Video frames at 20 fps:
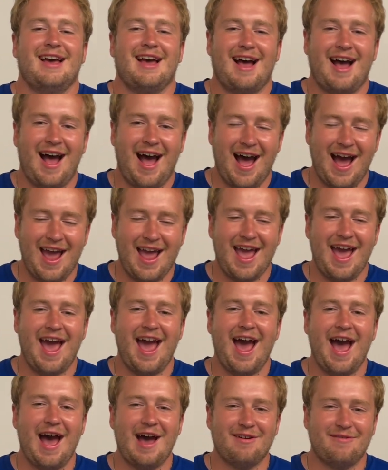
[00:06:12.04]
I
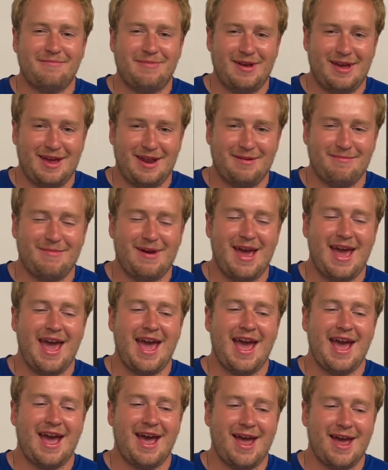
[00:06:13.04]
have been,
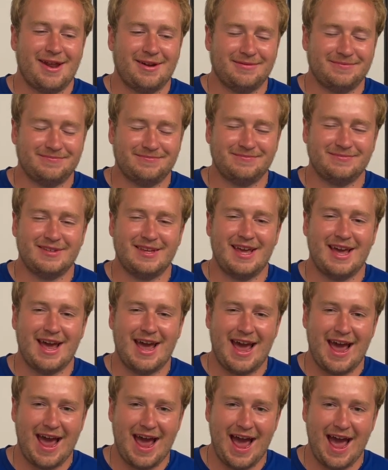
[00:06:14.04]
man.
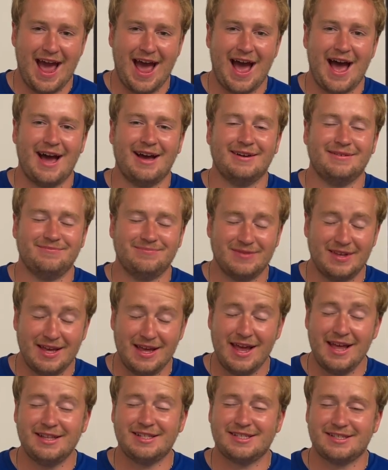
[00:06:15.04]
Yeah,
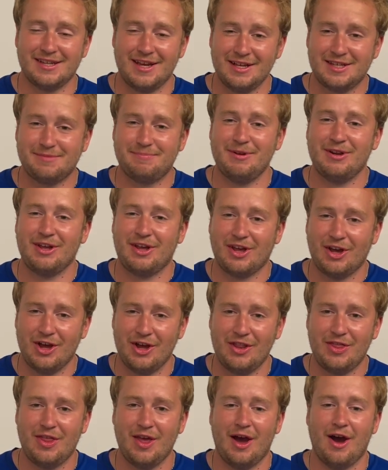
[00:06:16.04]
it's it's been
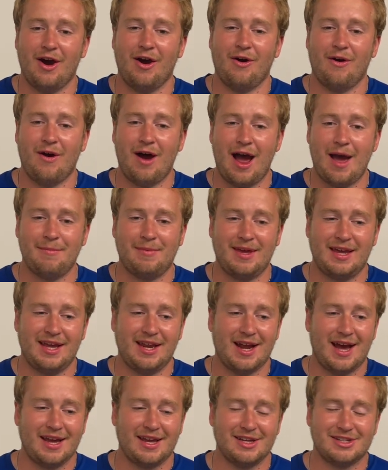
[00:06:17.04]
good though. I
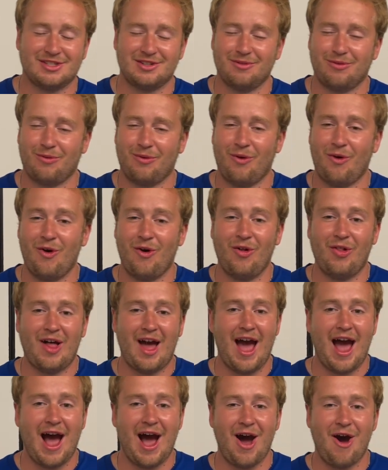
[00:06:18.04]
mean, I get to roll
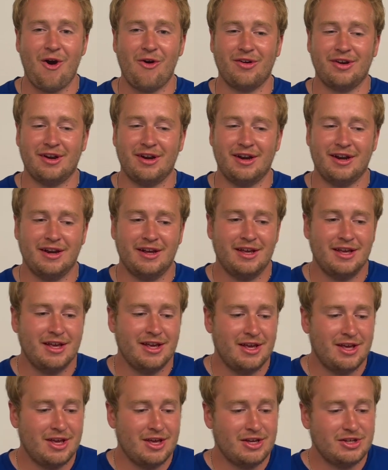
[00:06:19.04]
out and
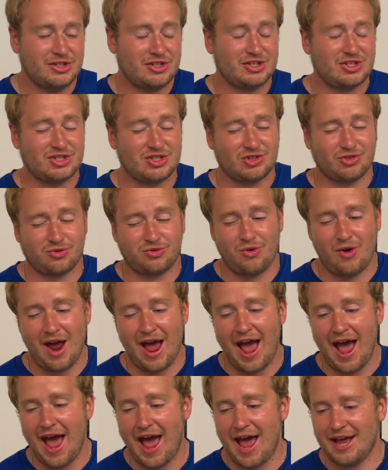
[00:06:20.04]

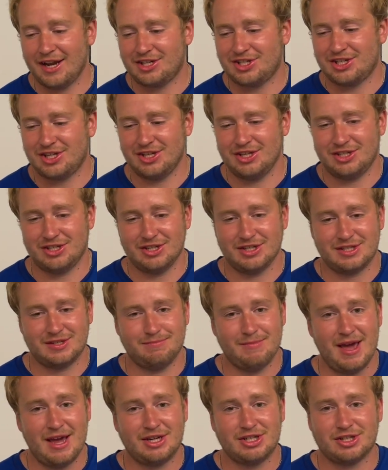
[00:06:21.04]
stretch and just
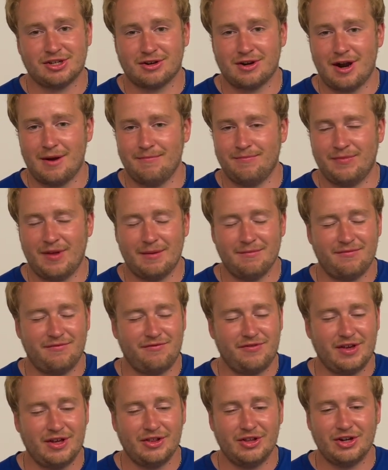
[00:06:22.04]
make sure I'm I'm
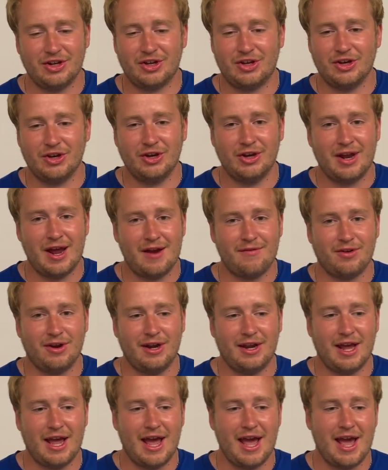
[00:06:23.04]
feeling good every
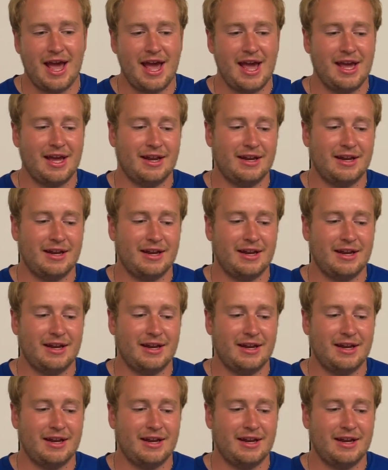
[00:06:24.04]
day.